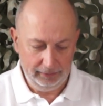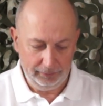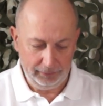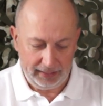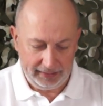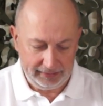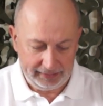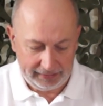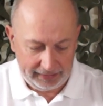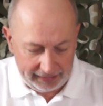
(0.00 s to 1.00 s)
we'll get to
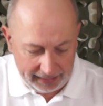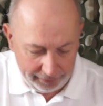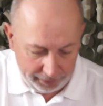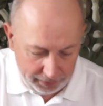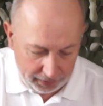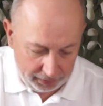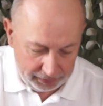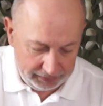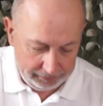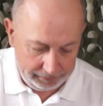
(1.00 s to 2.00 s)
see how it
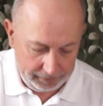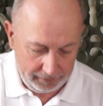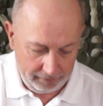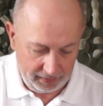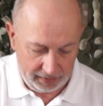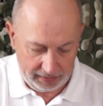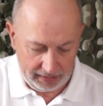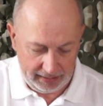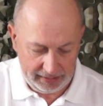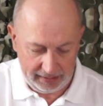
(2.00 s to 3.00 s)
works. So
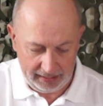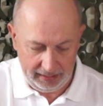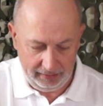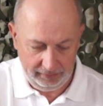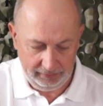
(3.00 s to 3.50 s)
that's that.